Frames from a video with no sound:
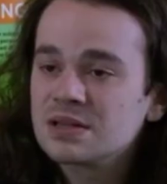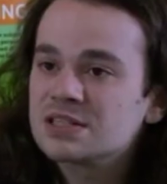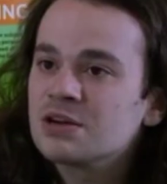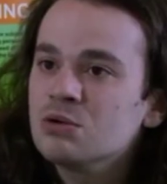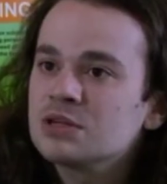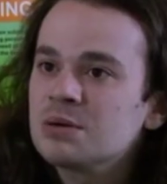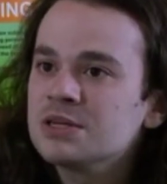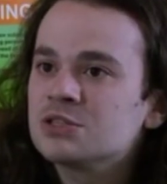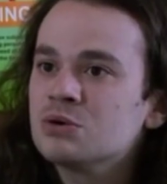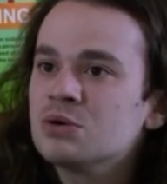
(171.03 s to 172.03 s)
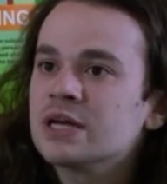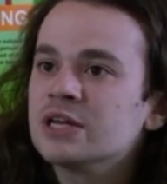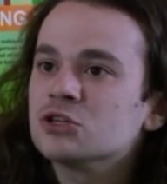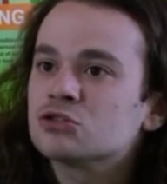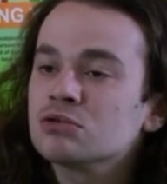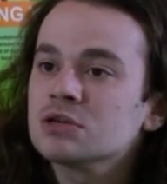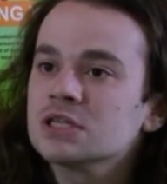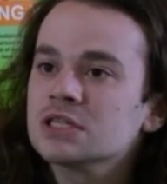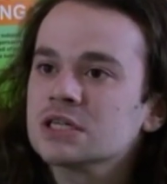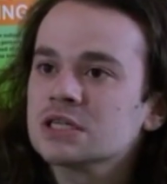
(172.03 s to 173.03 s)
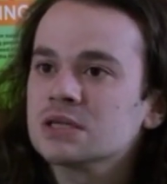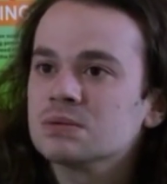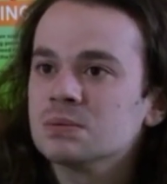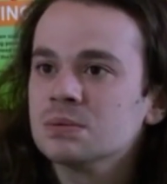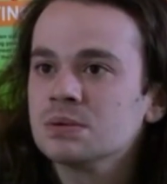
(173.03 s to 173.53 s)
That's the old Abby talking. You're stronger than that now.